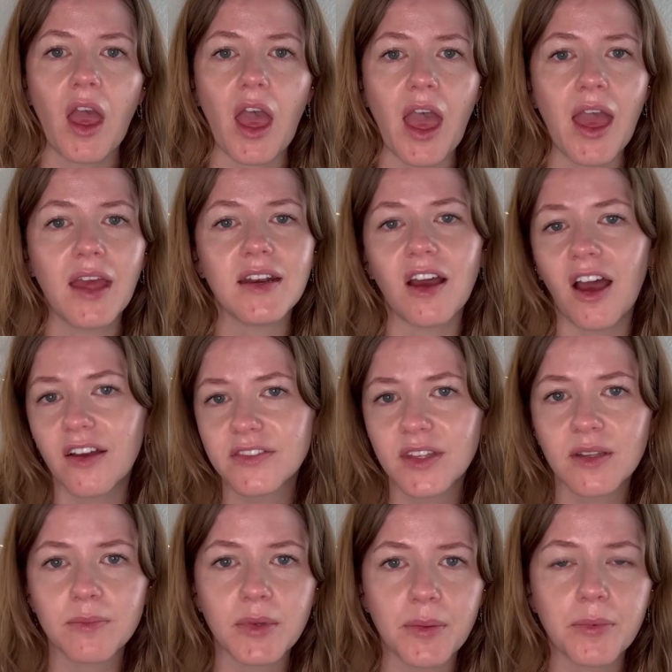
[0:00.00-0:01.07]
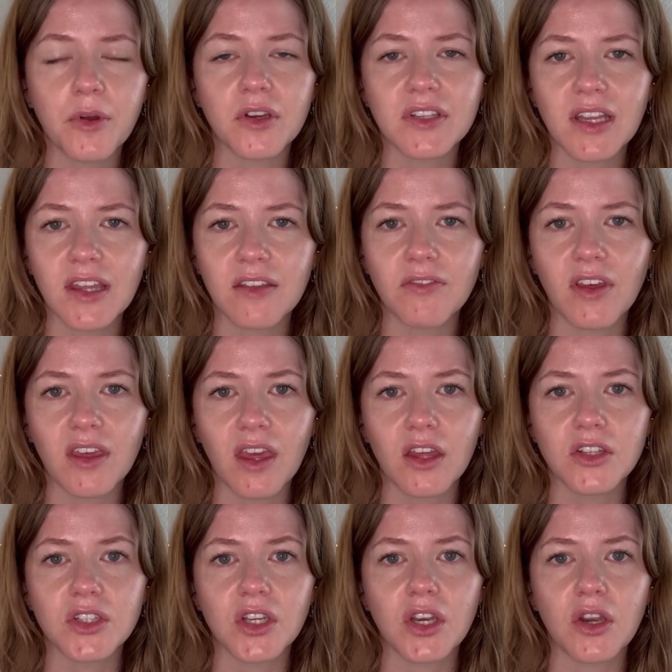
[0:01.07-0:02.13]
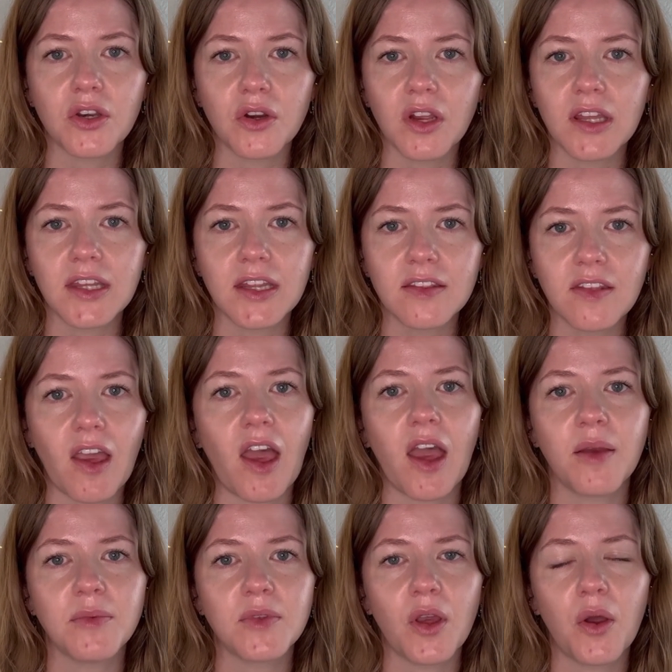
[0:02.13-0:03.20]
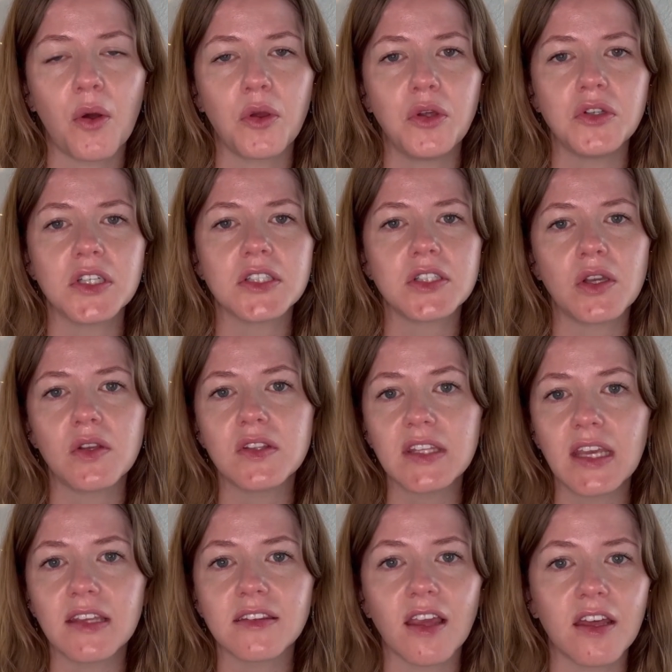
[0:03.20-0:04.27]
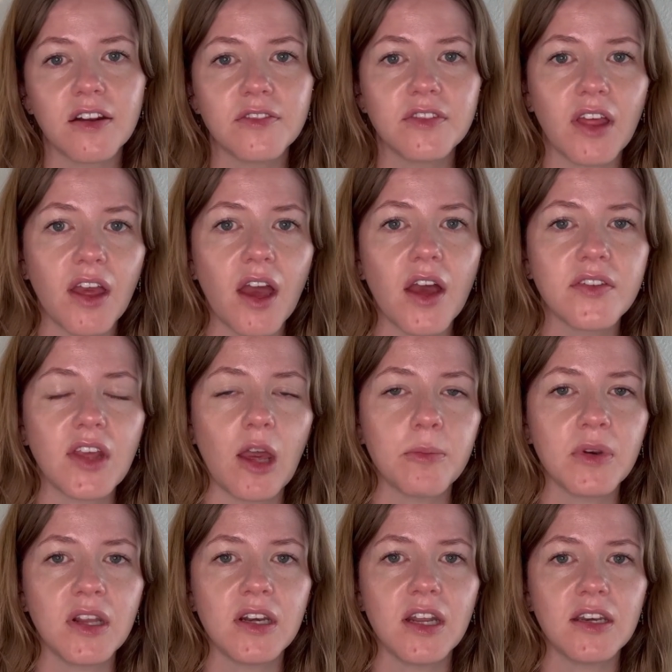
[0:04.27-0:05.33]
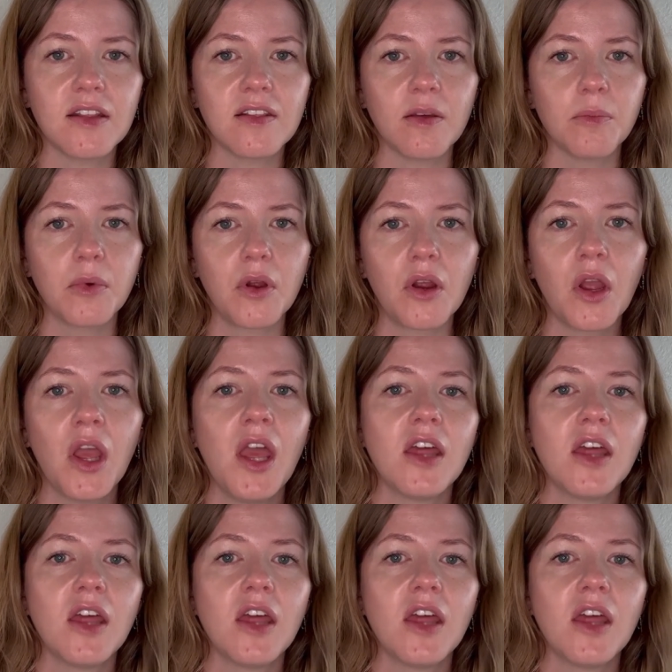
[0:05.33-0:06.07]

And often people are taking vacation during these times, so you just don't see a ton of layoffs happening in December.